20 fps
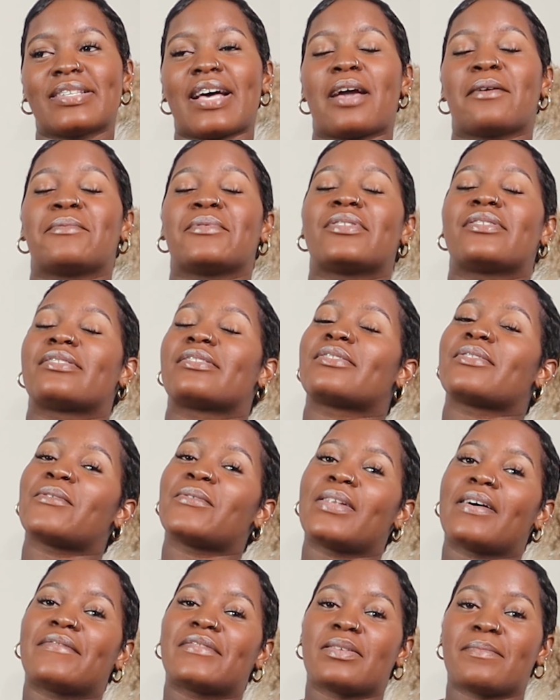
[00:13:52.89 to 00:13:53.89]
I would so
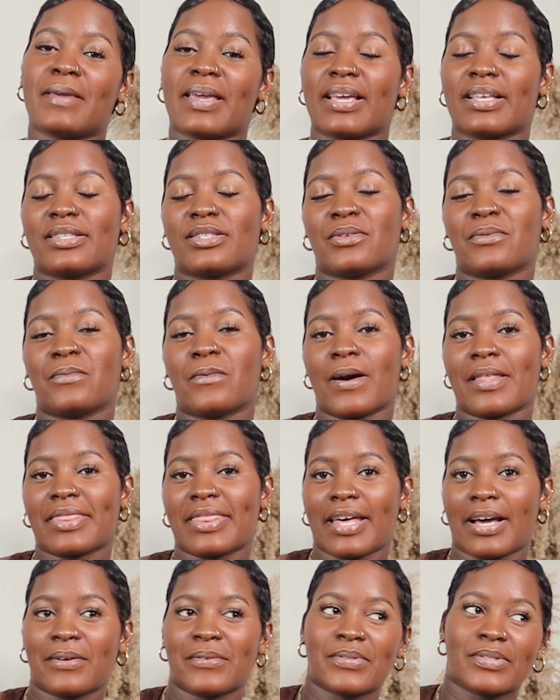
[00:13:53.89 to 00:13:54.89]
love to make it to one
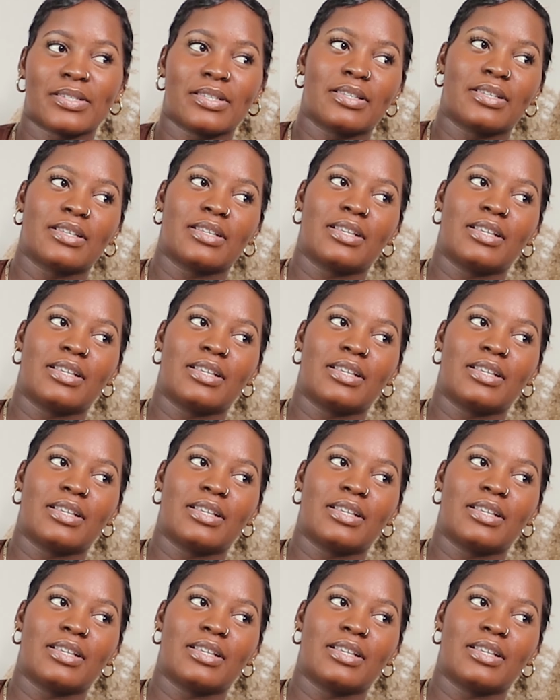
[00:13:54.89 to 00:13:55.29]
thousand,